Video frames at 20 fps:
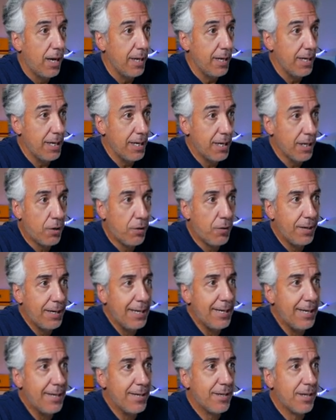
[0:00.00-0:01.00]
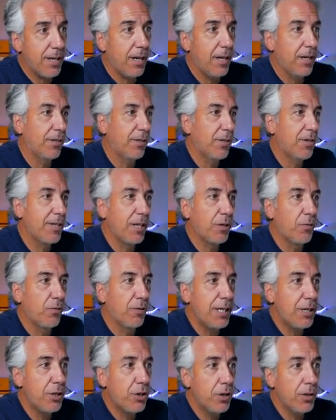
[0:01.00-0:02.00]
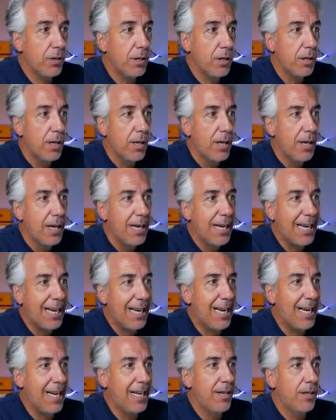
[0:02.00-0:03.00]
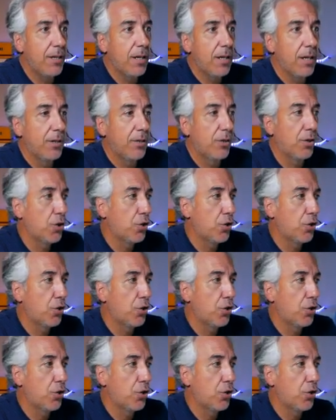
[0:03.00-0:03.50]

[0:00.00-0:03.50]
increase the saturation, and the